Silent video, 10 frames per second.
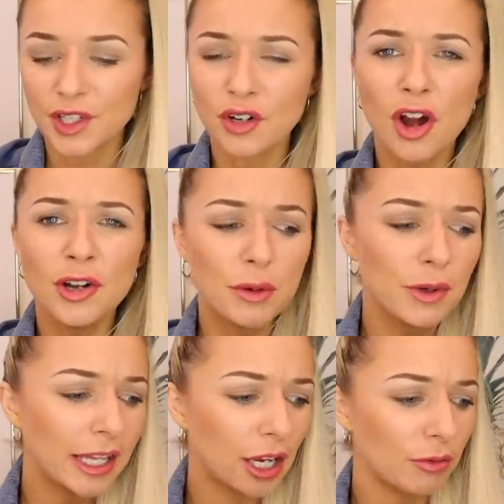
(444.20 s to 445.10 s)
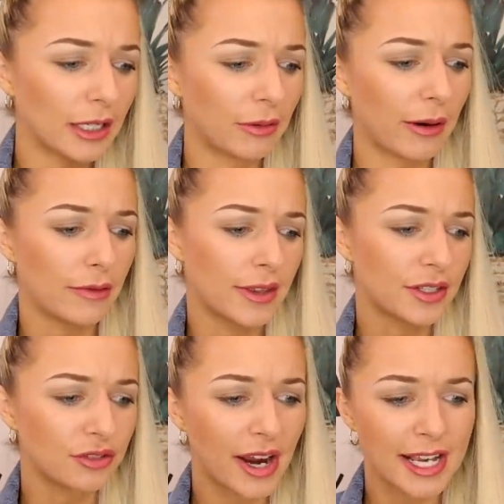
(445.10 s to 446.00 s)
So not only will they go really great with
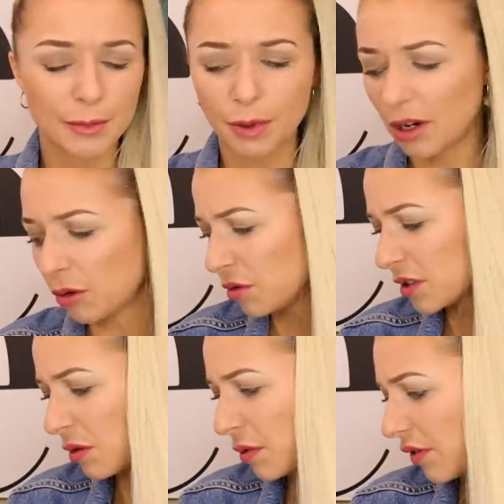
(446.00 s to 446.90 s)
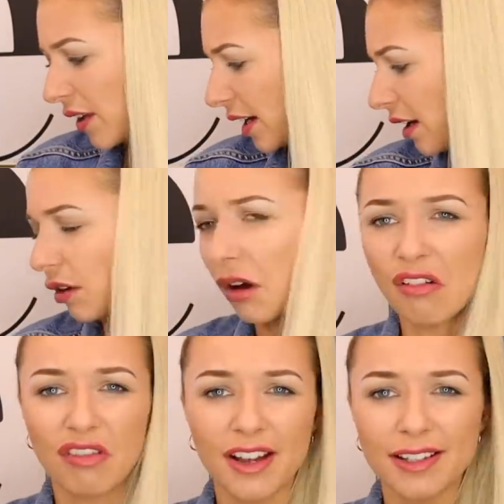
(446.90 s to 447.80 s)
this dress, but also with like a lot
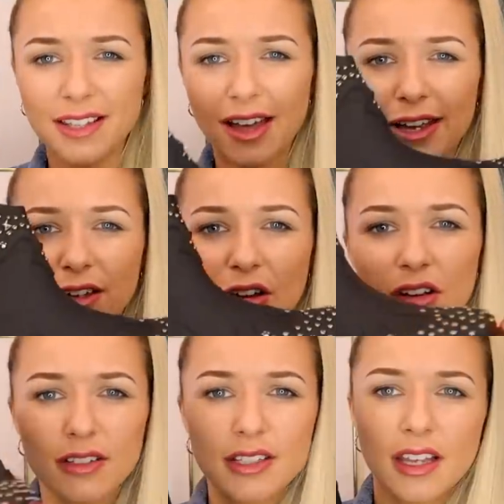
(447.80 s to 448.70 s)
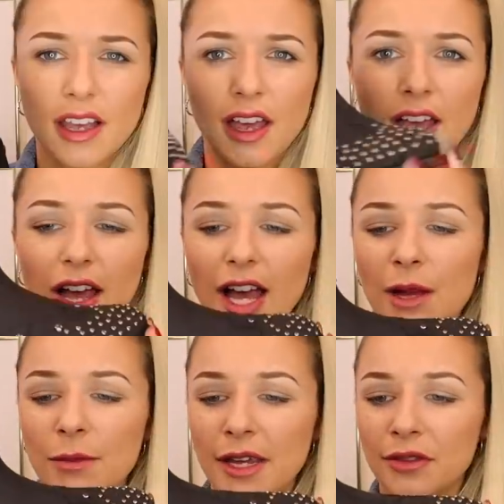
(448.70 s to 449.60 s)
of things that I got
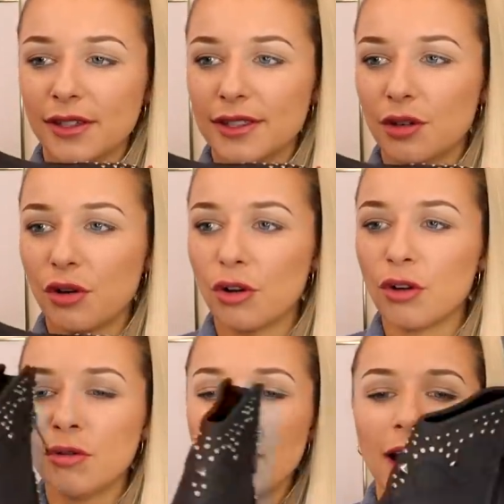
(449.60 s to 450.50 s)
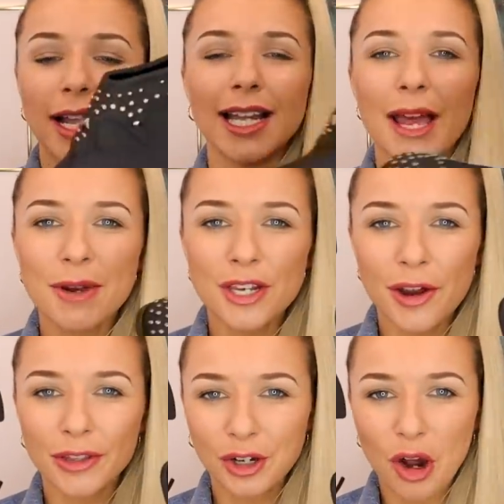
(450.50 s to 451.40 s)
in this haul. Let me
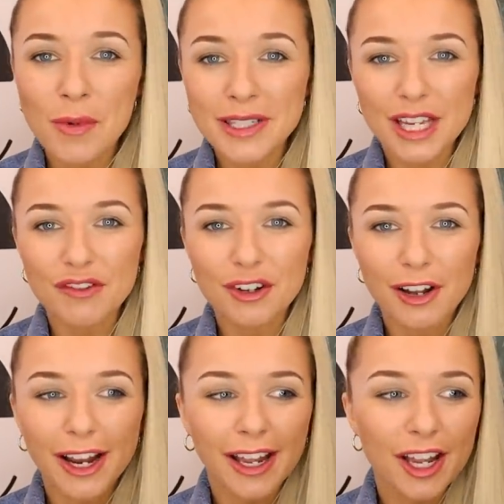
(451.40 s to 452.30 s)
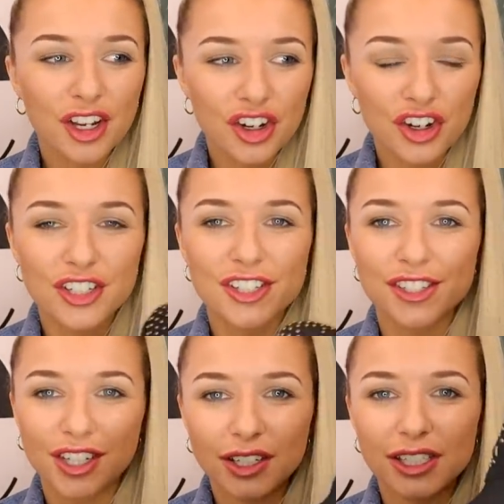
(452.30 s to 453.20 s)
know in the comments if you'd like a good
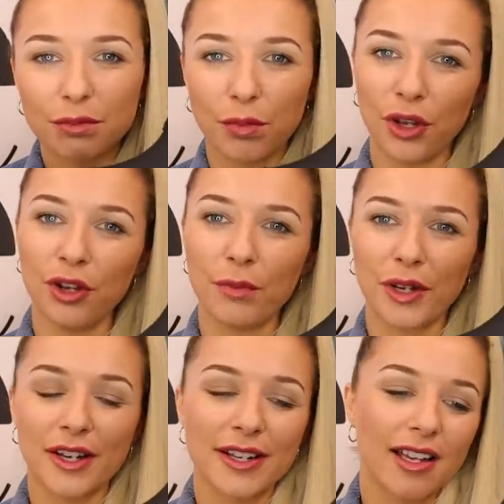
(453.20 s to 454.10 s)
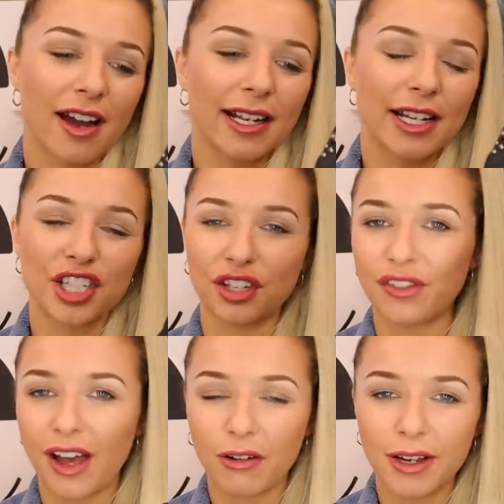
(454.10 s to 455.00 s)
studded boot, because I literally
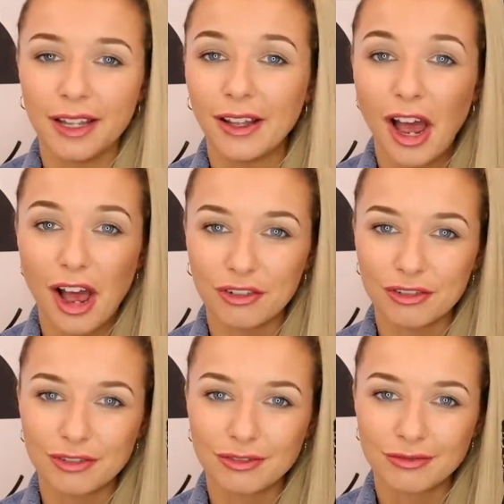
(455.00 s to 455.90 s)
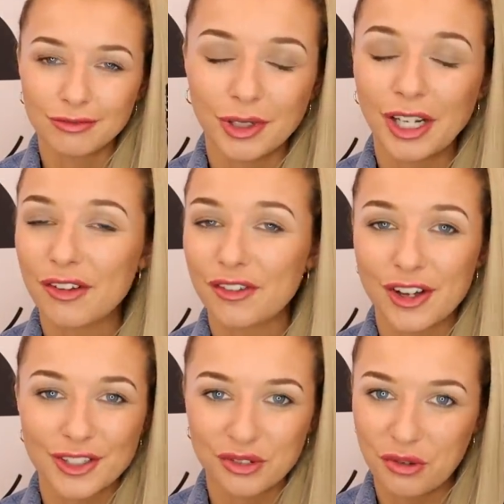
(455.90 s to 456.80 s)
fell in love when I
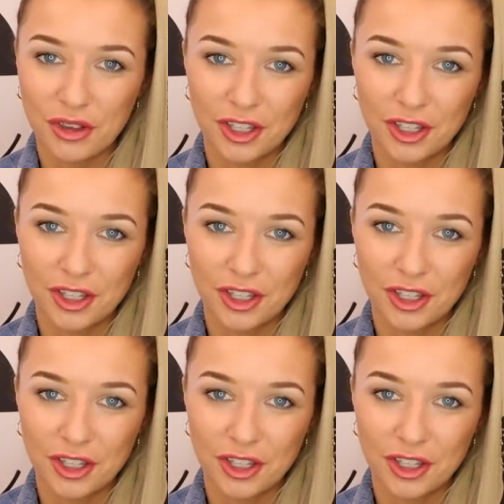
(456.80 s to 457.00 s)
first saw